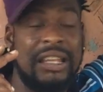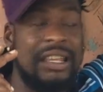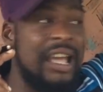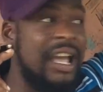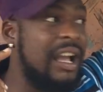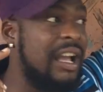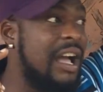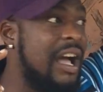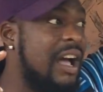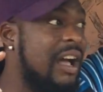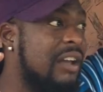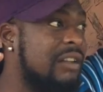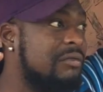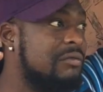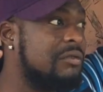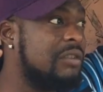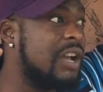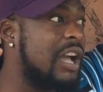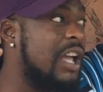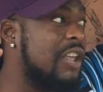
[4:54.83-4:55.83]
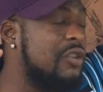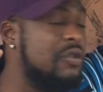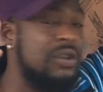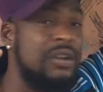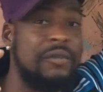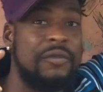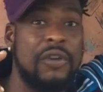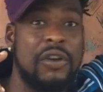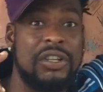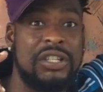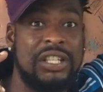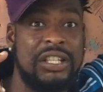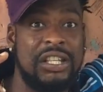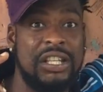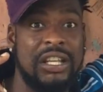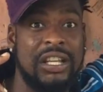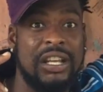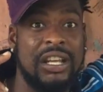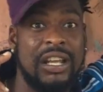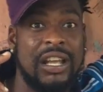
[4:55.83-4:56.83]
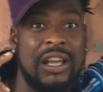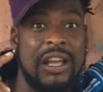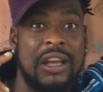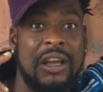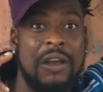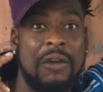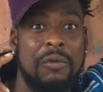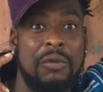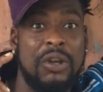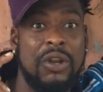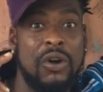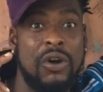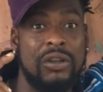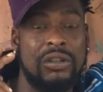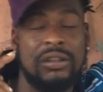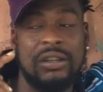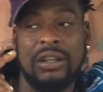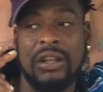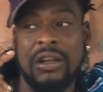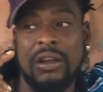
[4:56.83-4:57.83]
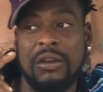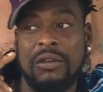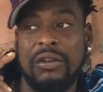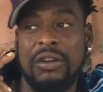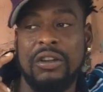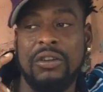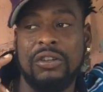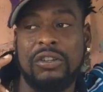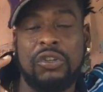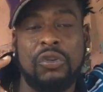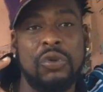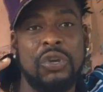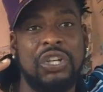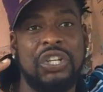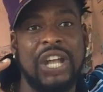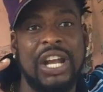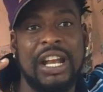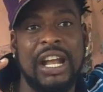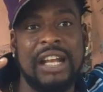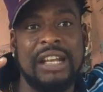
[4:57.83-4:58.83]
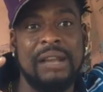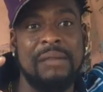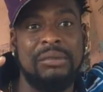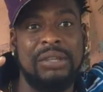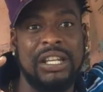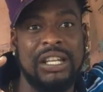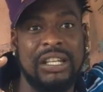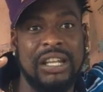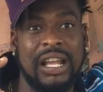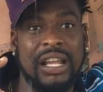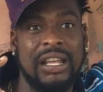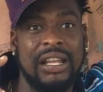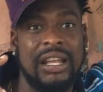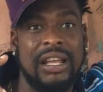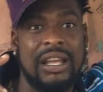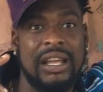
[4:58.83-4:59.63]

They can go to university without tuition and them thing there.